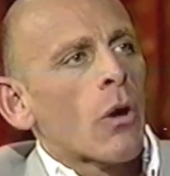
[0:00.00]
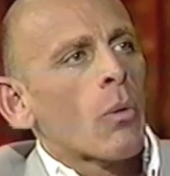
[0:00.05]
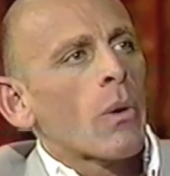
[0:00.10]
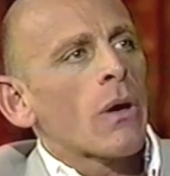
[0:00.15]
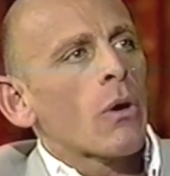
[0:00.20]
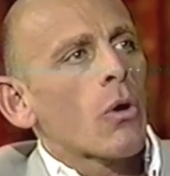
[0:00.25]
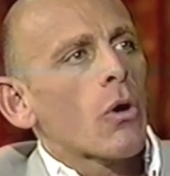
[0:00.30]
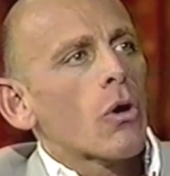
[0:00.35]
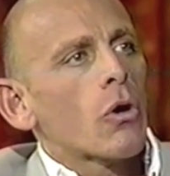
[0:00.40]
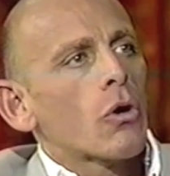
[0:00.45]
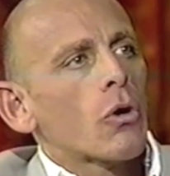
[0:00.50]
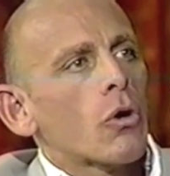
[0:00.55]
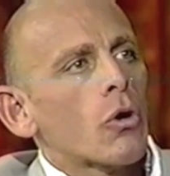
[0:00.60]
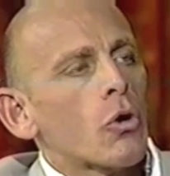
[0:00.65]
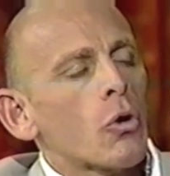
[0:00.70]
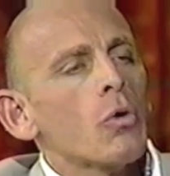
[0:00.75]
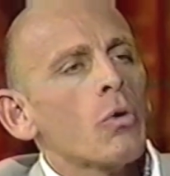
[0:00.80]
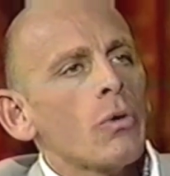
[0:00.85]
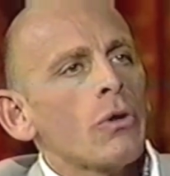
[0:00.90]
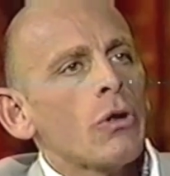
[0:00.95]
knowing
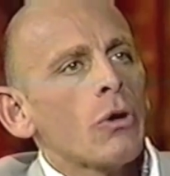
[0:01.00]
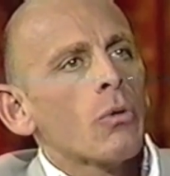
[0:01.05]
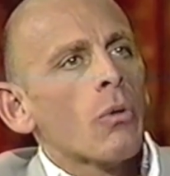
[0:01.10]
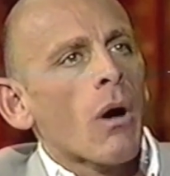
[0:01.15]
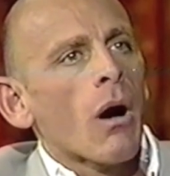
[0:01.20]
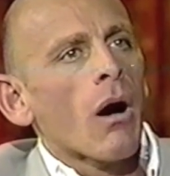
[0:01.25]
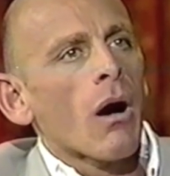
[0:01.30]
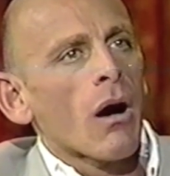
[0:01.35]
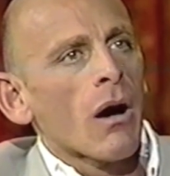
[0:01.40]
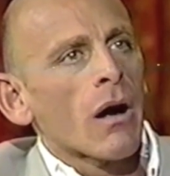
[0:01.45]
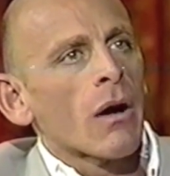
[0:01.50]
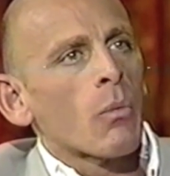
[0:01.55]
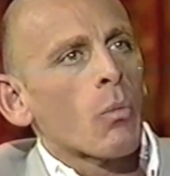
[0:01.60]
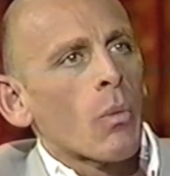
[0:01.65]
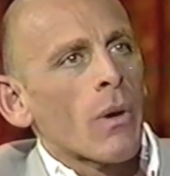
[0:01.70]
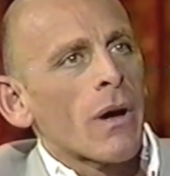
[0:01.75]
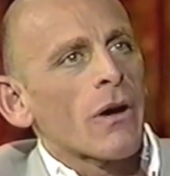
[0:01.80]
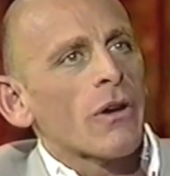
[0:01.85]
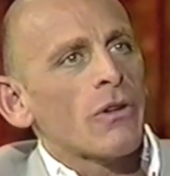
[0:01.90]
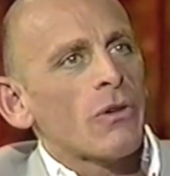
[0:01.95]
who you are
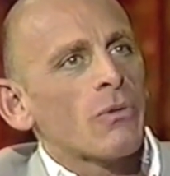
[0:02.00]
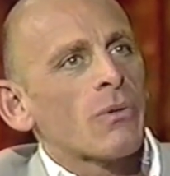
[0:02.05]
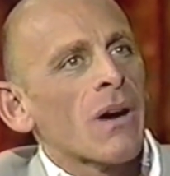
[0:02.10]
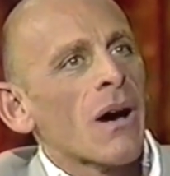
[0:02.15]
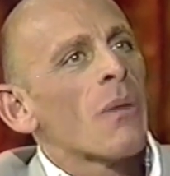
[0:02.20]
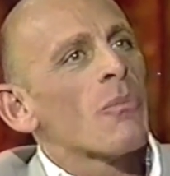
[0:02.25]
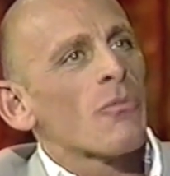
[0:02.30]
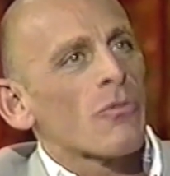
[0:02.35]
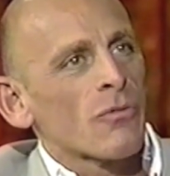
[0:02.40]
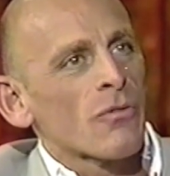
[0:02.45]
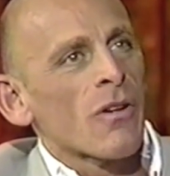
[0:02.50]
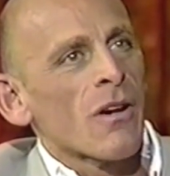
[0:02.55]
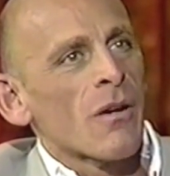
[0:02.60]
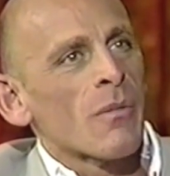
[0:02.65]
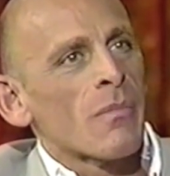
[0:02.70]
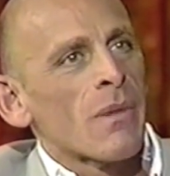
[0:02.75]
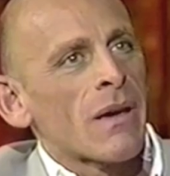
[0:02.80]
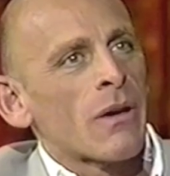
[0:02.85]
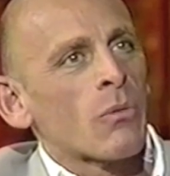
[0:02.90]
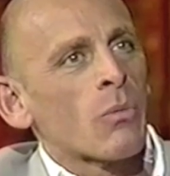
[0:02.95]
and where you come
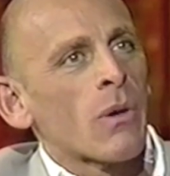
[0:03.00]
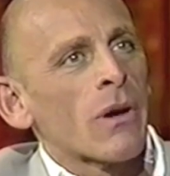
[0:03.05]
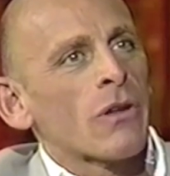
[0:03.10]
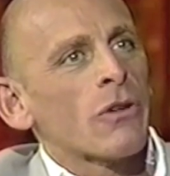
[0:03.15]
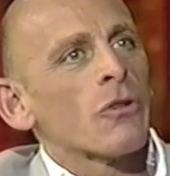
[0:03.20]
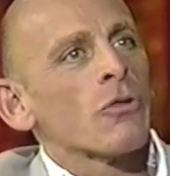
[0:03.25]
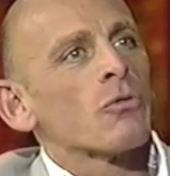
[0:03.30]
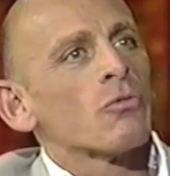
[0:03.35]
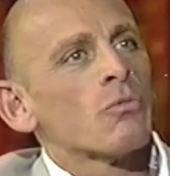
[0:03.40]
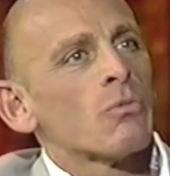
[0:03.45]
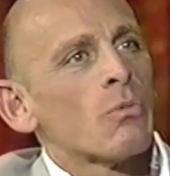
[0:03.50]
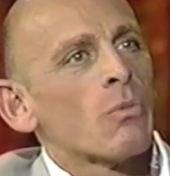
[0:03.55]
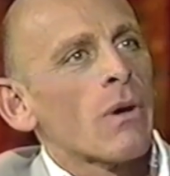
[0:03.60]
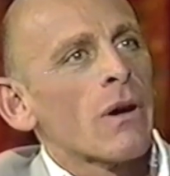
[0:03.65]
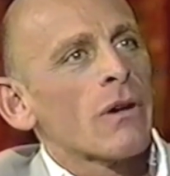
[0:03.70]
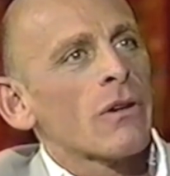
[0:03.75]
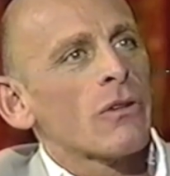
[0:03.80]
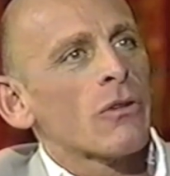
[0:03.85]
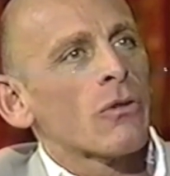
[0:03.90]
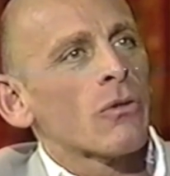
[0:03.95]
from and what
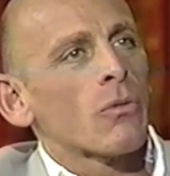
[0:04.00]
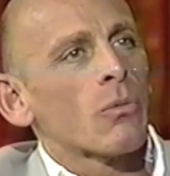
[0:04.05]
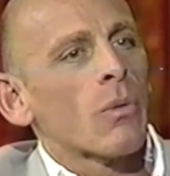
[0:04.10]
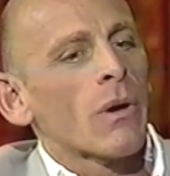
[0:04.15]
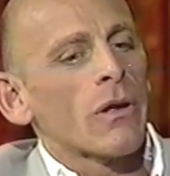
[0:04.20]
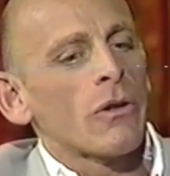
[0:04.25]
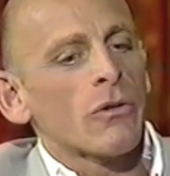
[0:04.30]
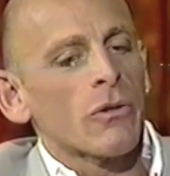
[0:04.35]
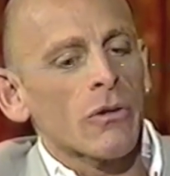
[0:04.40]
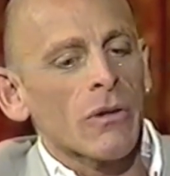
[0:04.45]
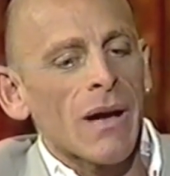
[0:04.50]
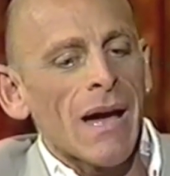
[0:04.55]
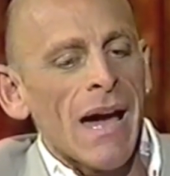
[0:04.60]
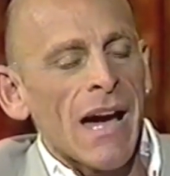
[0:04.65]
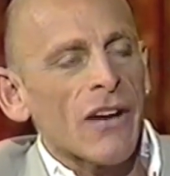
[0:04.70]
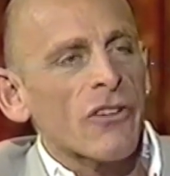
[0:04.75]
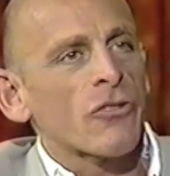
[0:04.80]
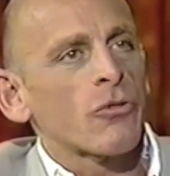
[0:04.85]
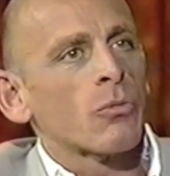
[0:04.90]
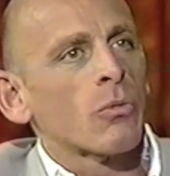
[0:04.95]
your
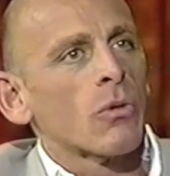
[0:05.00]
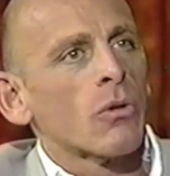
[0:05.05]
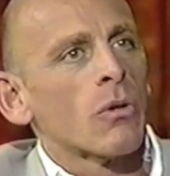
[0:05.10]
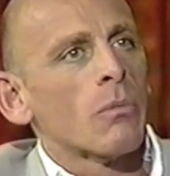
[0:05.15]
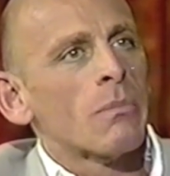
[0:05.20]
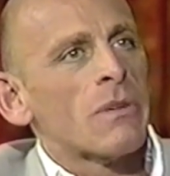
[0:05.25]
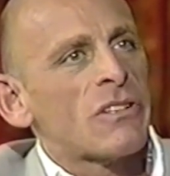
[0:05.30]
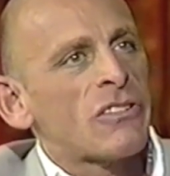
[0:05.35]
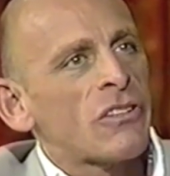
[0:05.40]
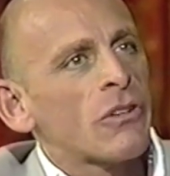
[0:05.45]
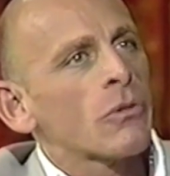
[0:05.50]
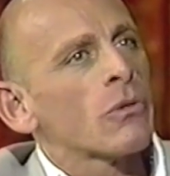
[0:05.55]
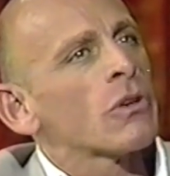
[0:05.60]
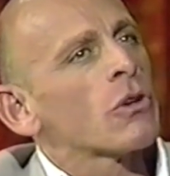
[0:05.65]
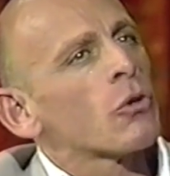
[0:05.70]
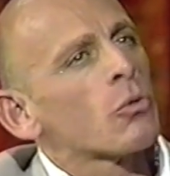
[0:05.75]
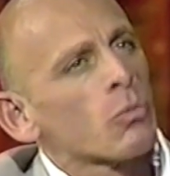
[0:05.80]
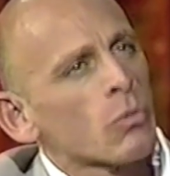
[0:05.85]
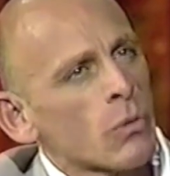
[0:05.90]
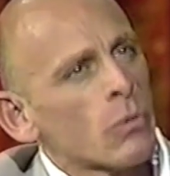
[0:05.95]
actual
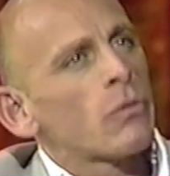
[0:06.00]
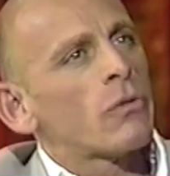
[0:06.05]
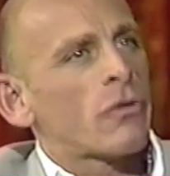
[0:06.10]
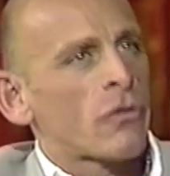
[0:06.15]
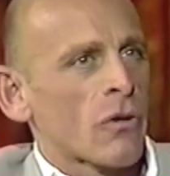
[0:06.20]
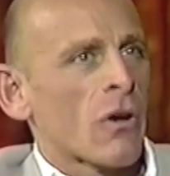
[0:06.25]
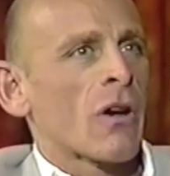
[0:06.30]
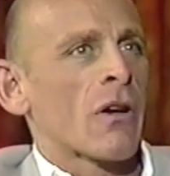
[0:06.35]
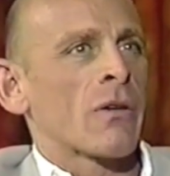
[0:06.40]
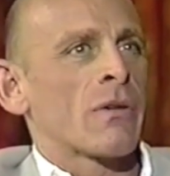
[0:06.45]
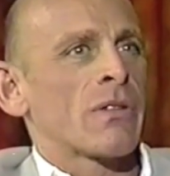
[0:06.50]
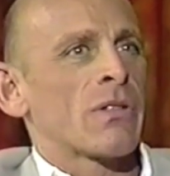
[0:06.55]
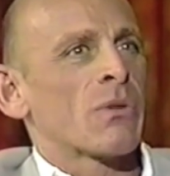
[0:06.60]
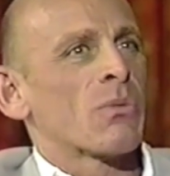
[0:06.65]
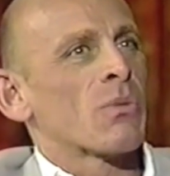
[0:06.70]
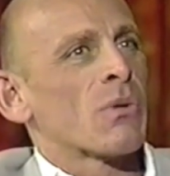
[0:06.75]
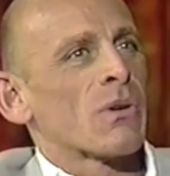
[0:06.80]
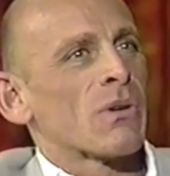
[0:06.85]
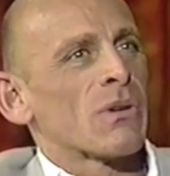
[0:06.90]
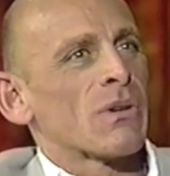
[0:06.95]
material roots are in
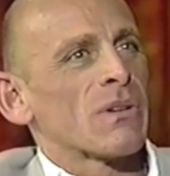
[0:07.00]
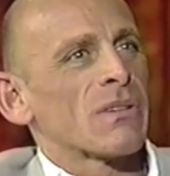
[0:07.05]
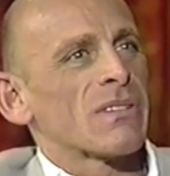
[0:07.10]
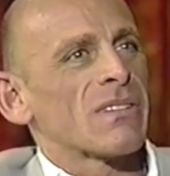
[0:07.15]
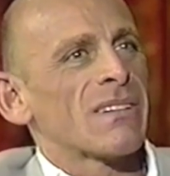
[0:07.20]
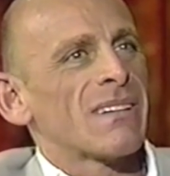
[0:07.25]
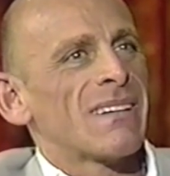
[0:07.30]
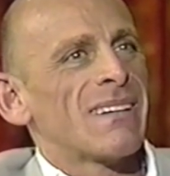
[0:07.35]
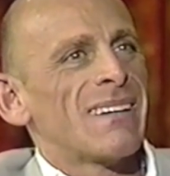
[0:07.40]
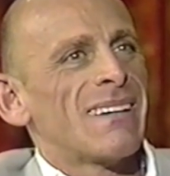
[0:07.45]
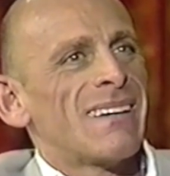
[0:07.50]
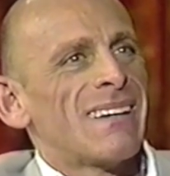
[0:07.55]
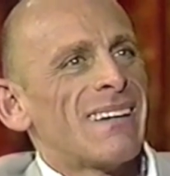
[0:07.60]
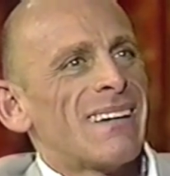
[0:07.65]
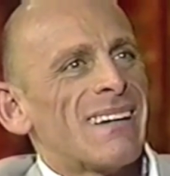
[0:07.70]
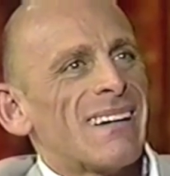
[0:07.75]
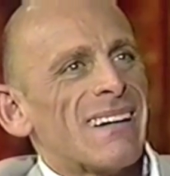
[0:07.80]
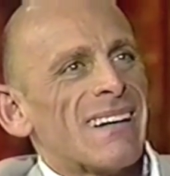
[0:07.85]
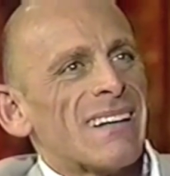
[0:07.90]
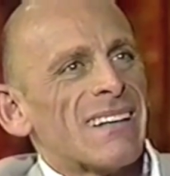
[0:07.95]
the world. Mm-hmm.
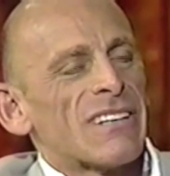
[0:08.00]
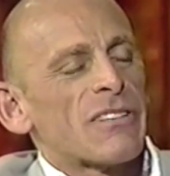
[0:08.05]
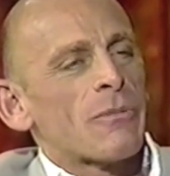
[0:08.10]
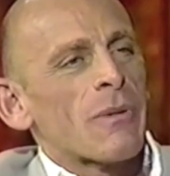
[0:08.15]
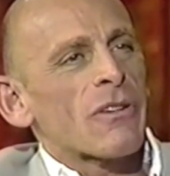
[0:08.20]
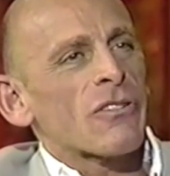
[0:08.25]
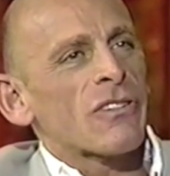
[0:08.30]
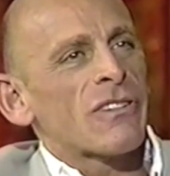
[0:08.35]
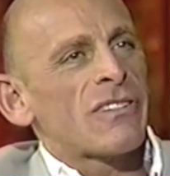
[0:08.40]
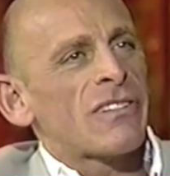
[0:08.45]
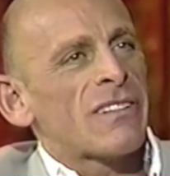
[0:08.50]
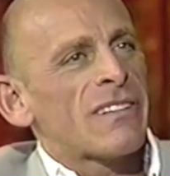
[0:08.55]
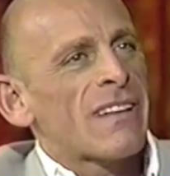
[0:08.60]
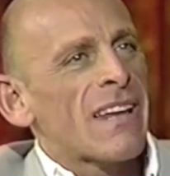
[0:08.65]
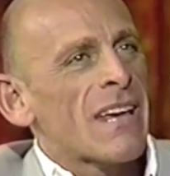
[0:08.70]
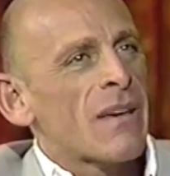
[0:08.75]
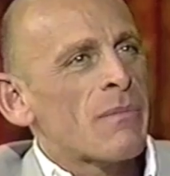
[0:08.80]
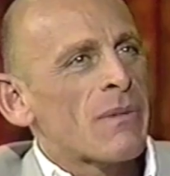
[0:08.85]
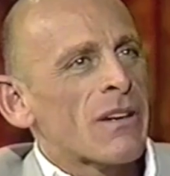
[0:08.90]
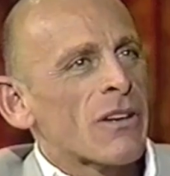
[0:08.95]
Especially
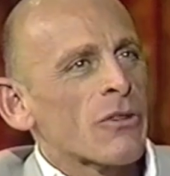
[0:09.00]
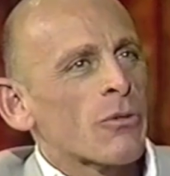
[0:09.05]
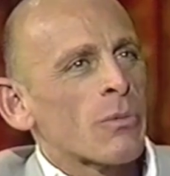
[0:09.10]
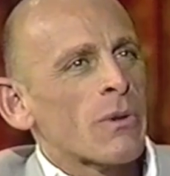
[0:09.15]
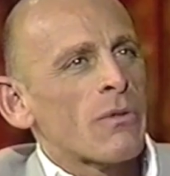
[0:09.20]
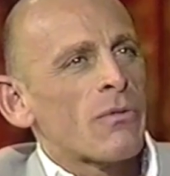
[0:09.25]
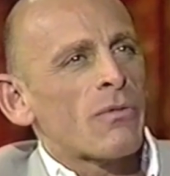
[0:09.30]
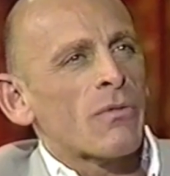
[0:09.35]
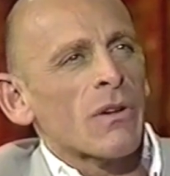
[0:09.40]
today, because